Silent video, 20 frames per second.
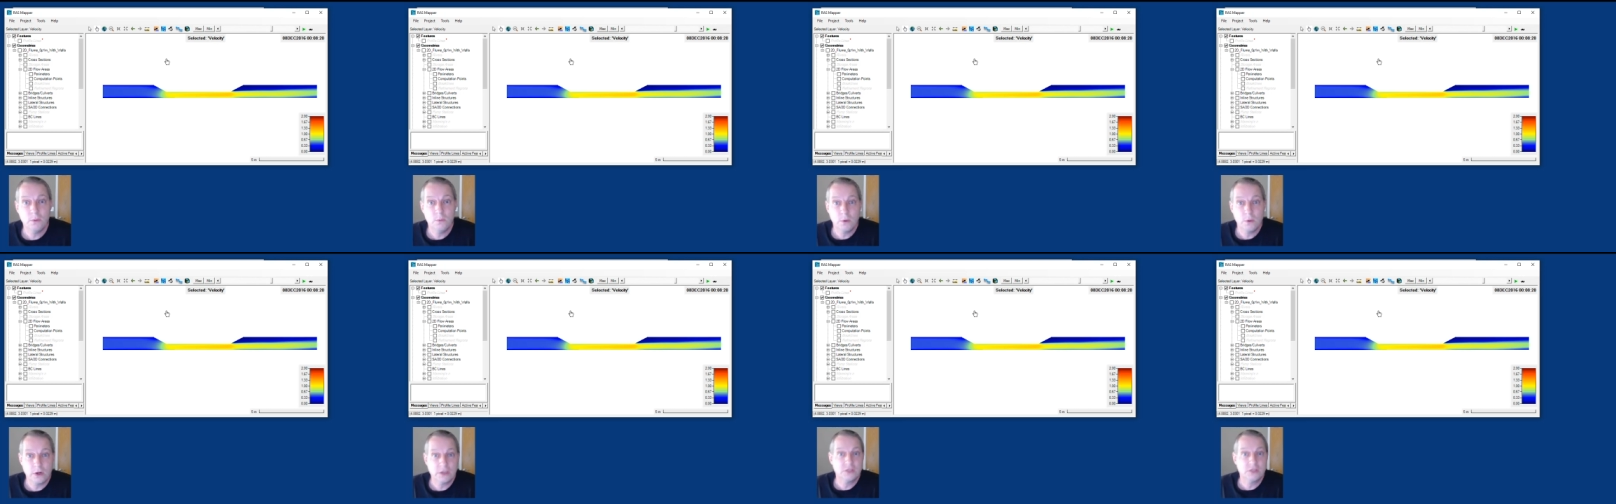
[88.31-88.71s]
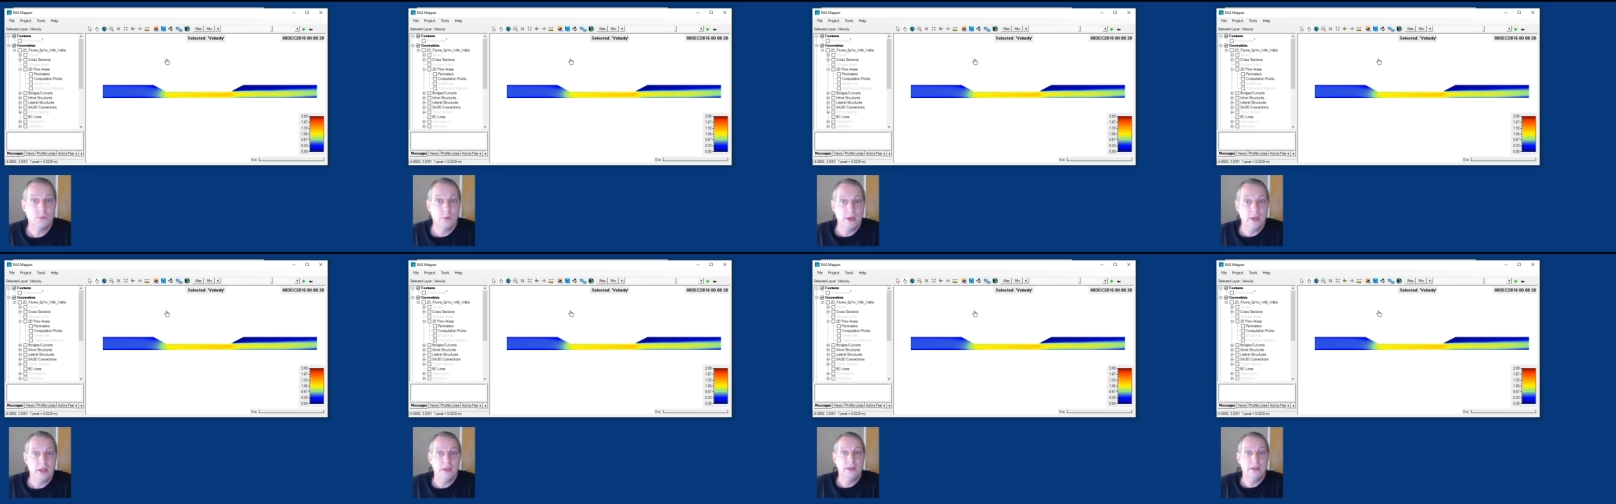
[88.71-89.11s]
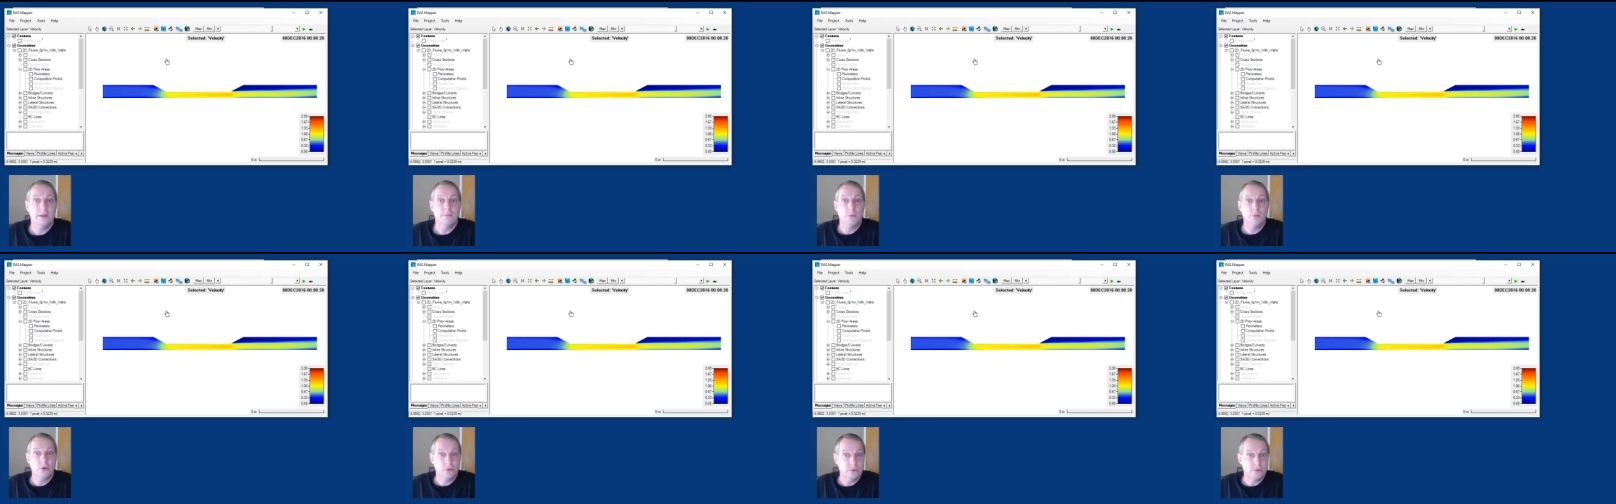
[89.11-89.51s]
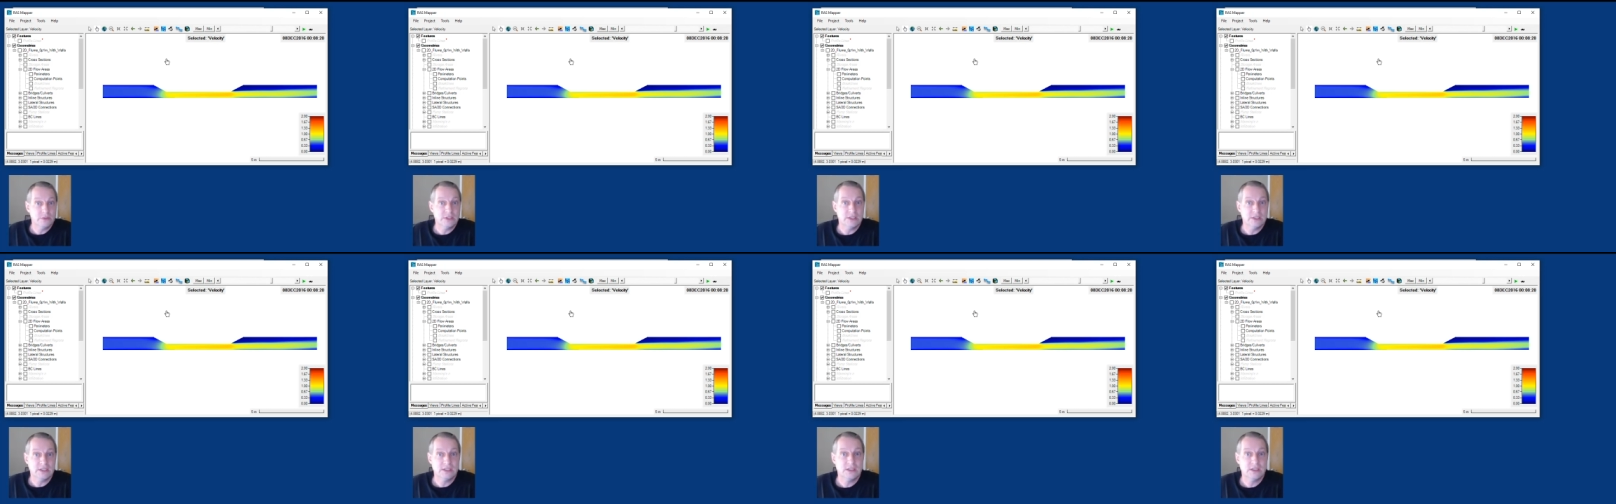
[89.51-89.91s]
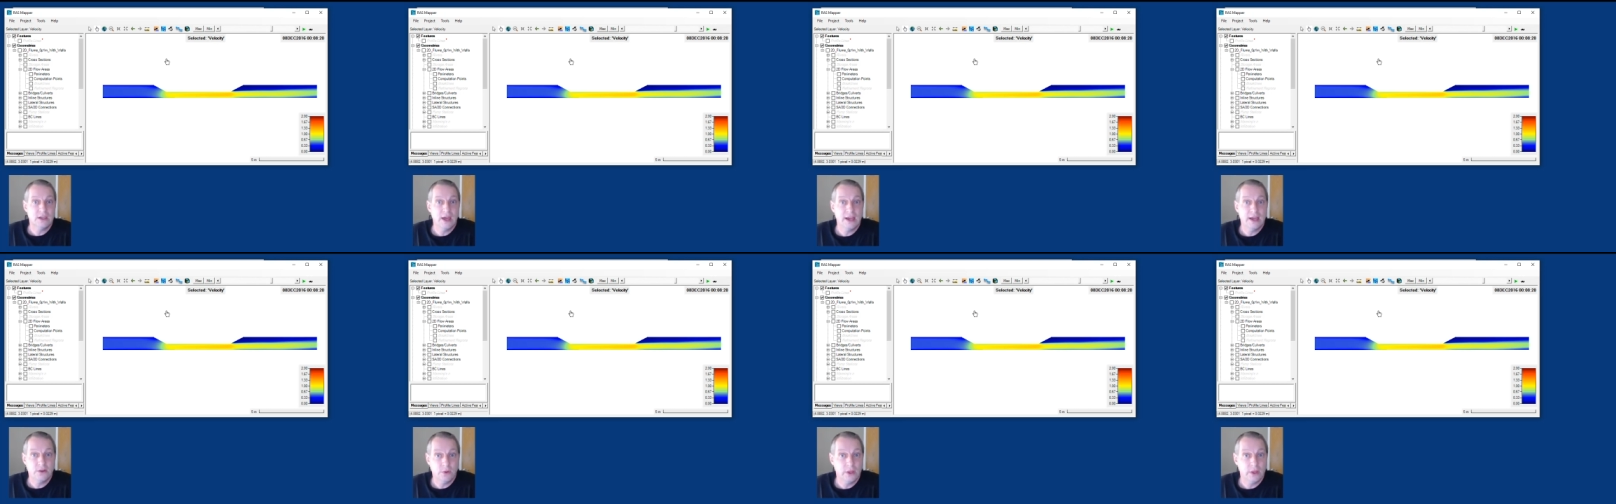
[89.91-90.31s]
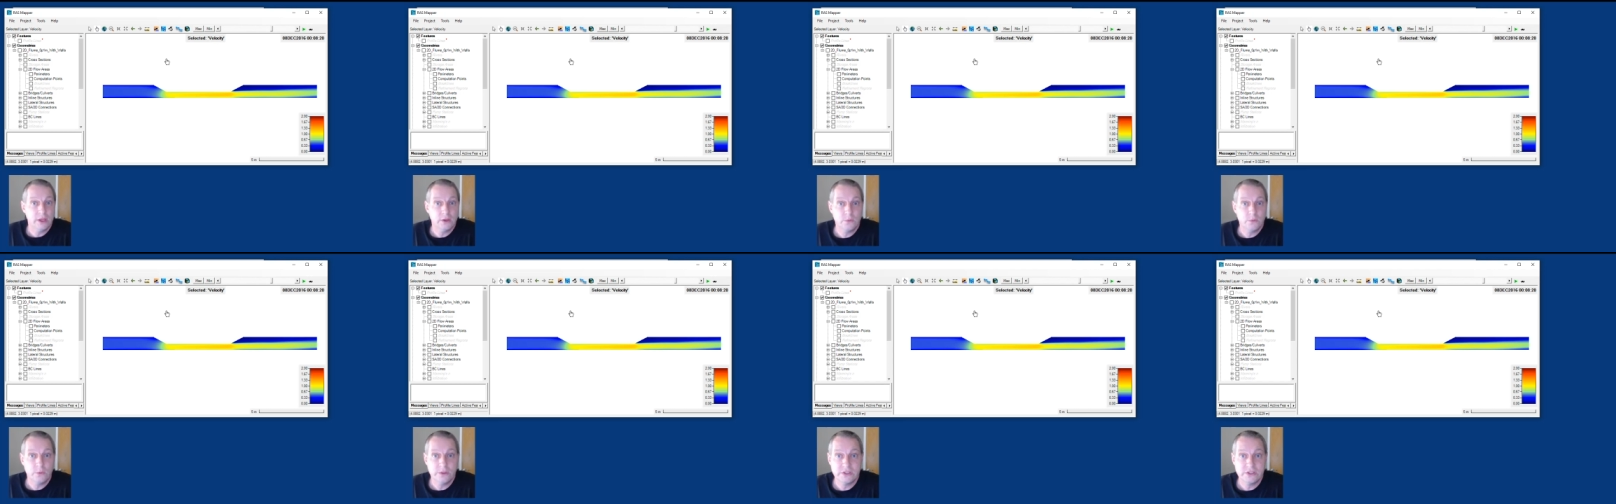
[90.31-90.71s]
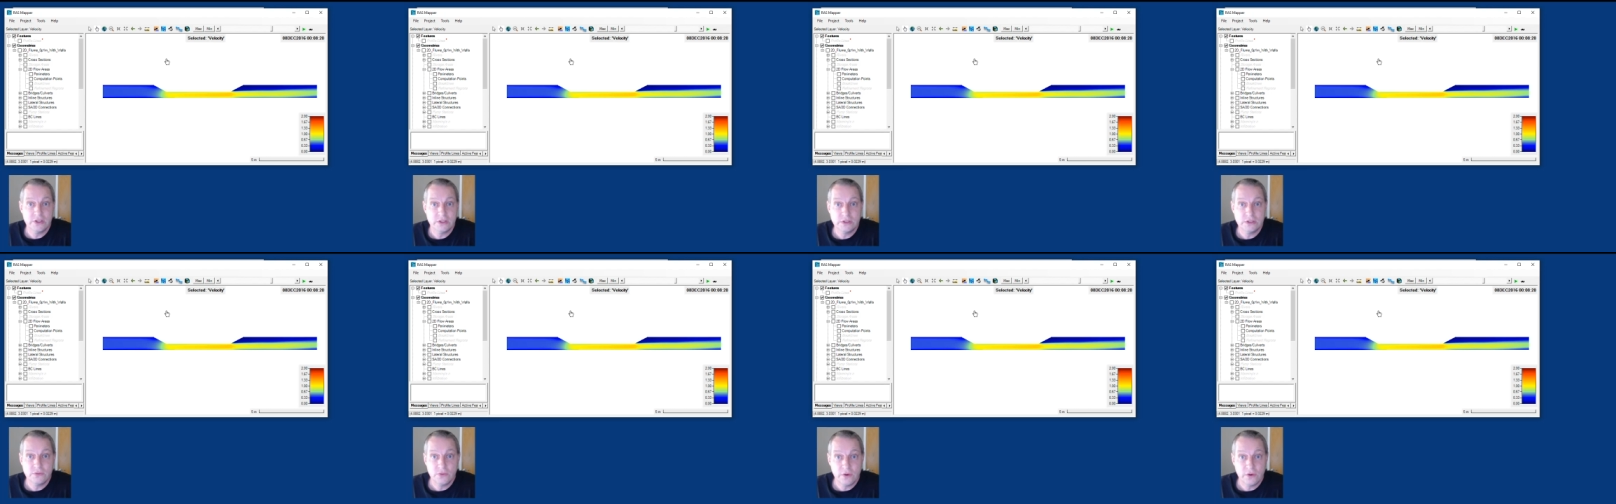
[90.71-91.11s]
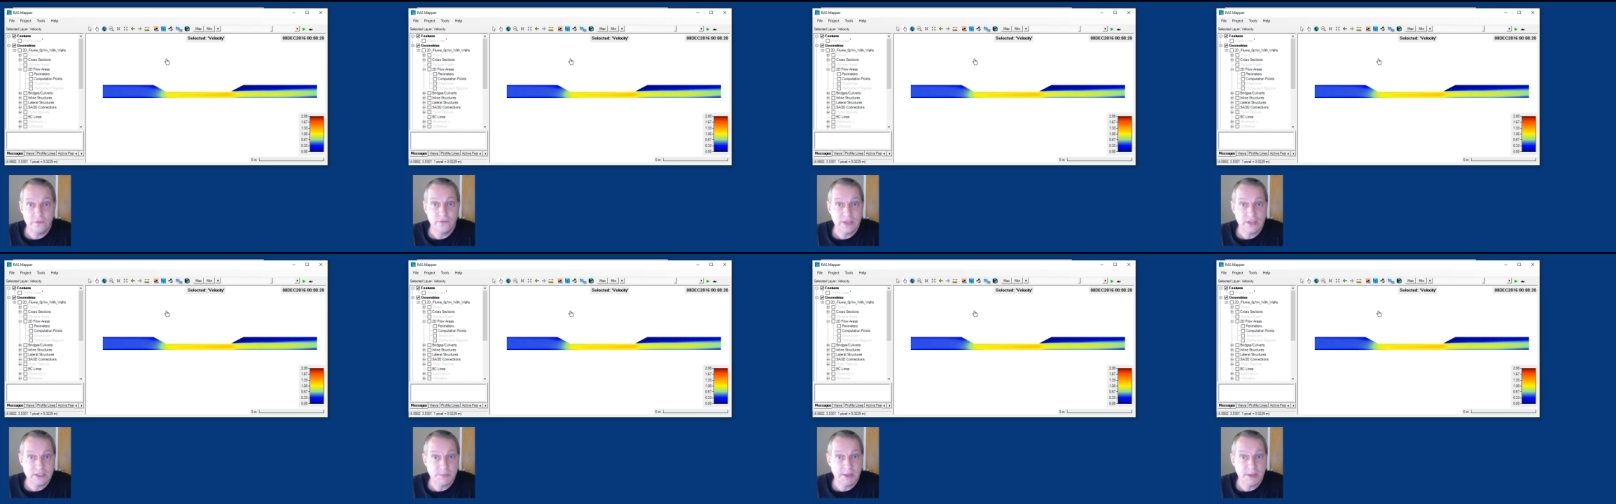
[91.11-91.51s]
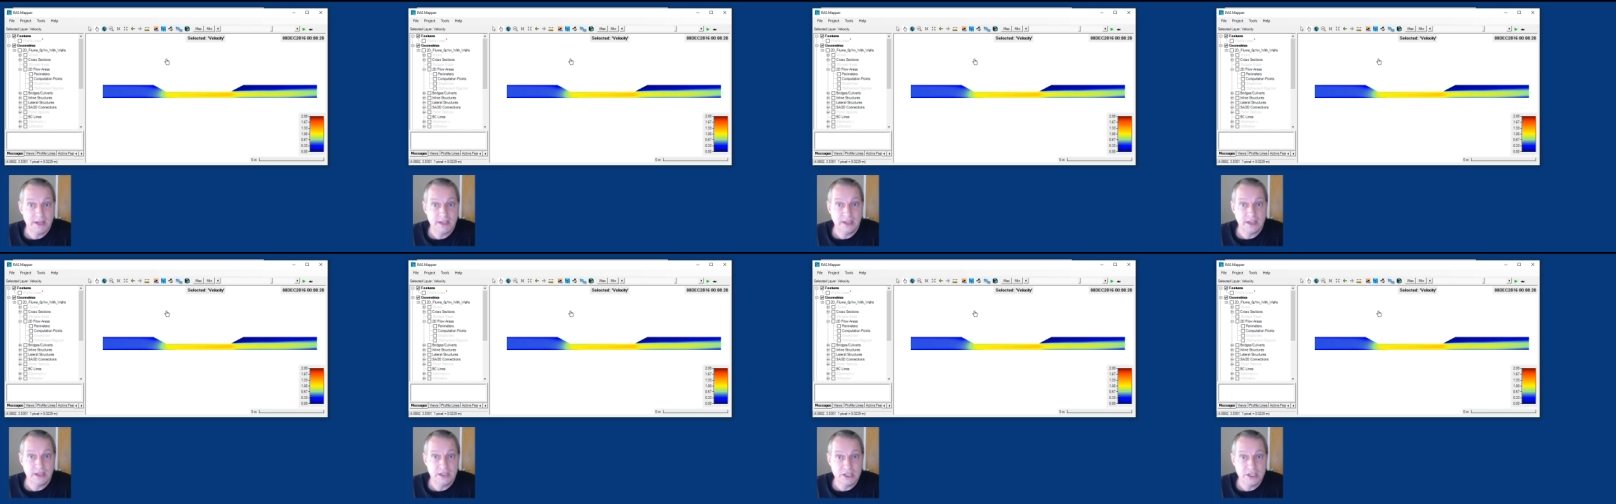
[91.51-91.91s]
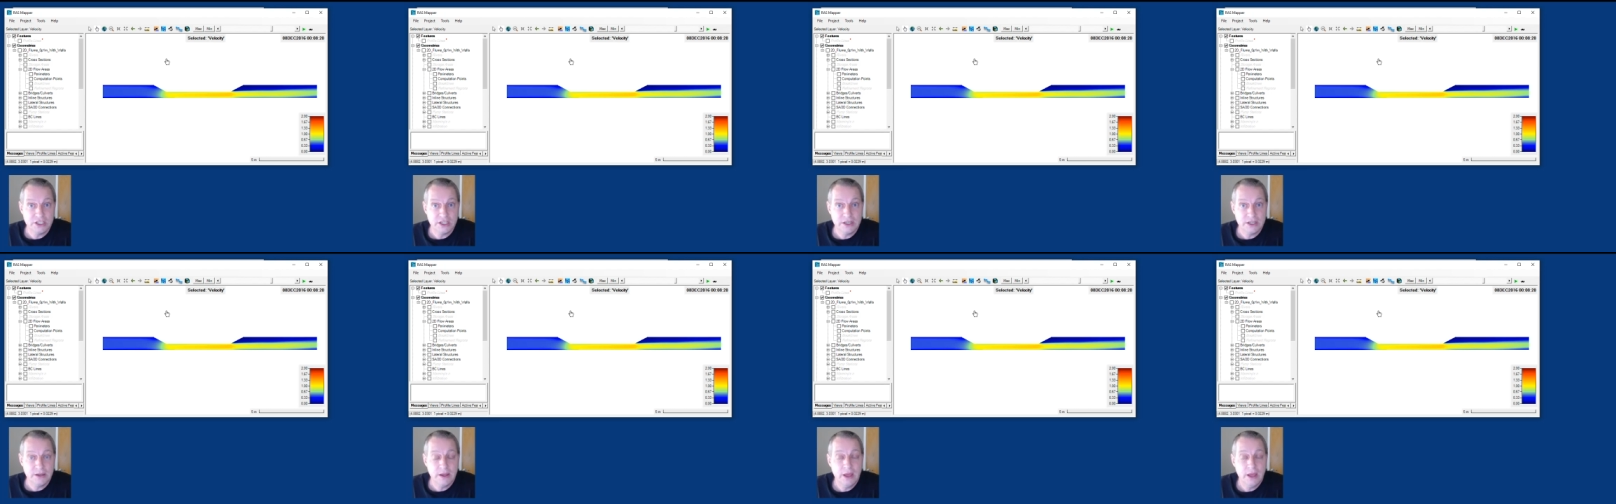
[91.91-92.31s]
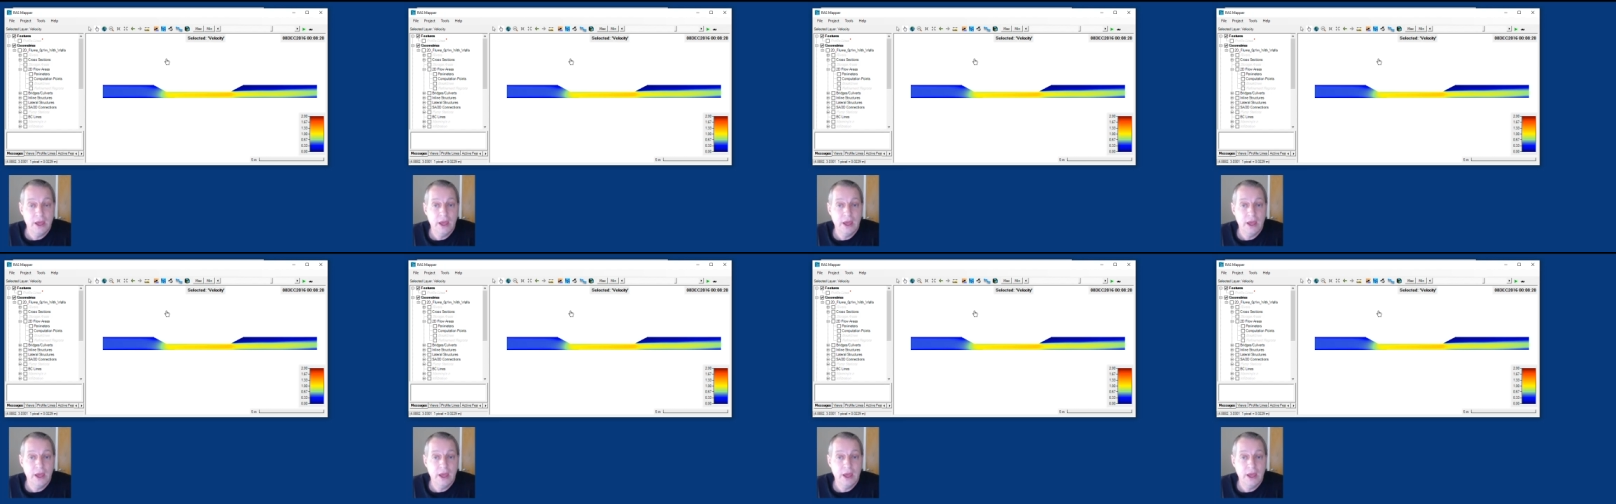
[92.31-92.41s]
works well and produces hydraulic results for a fixed bed condition.